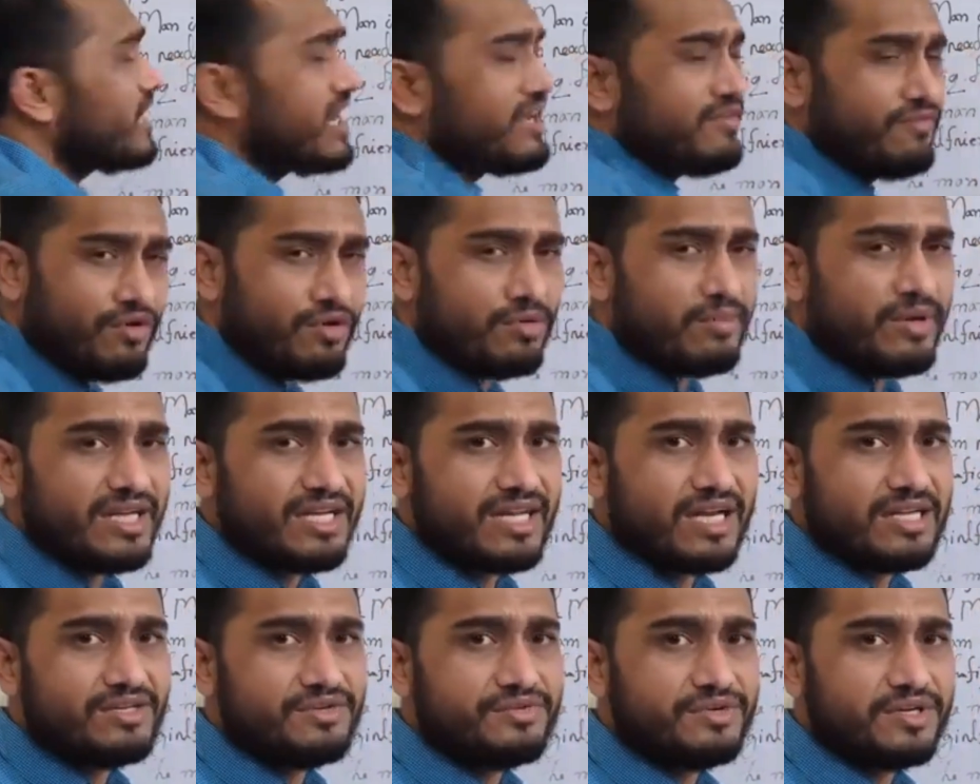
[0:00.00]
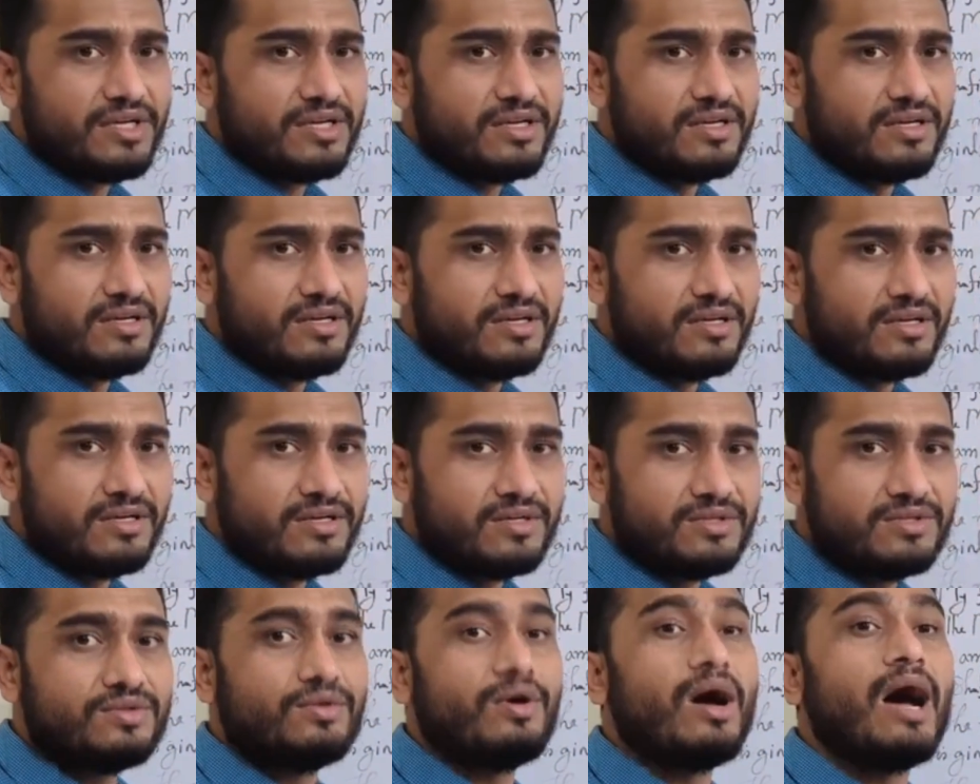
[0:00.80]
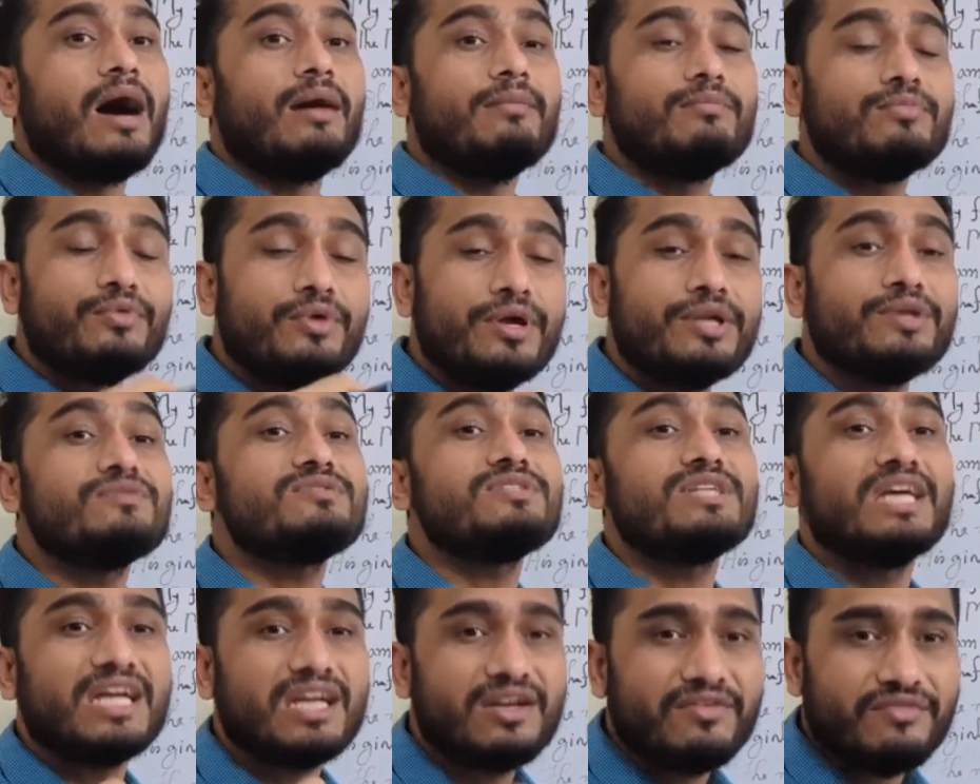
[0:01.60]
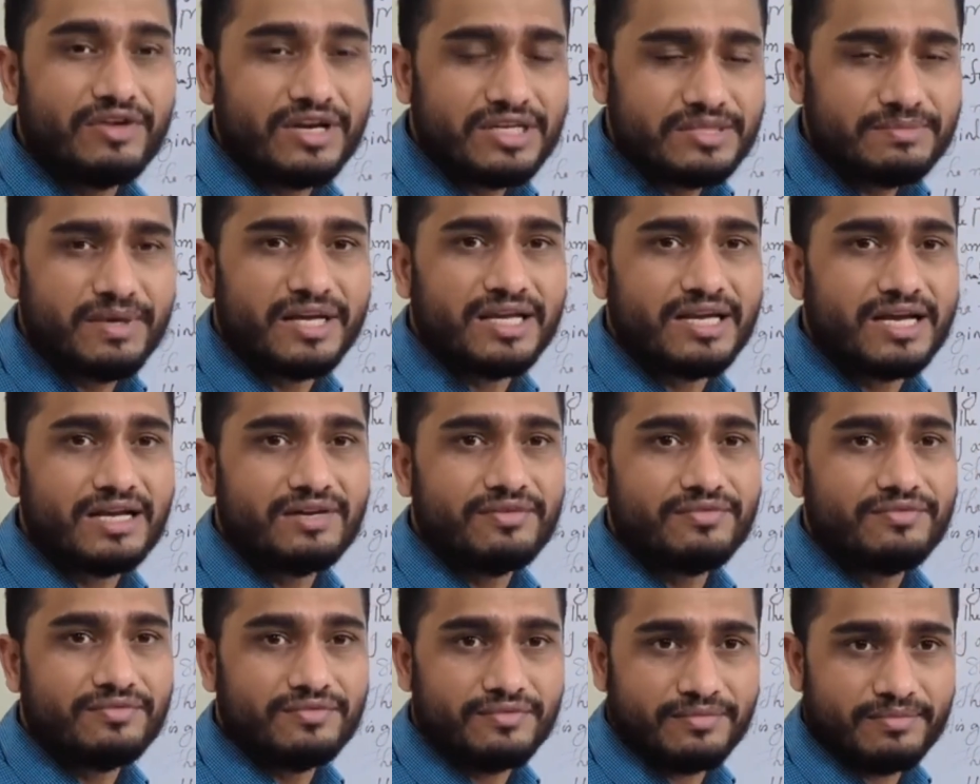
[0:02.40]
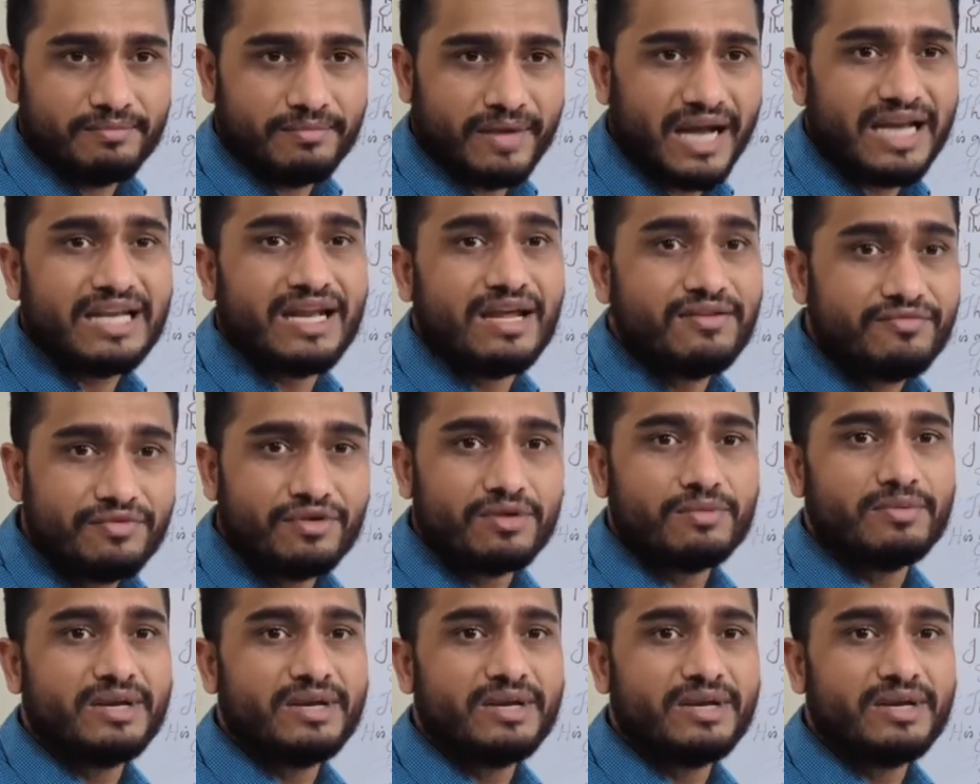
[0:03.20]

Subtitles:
to die for my country, so I'm going to sacrifice my life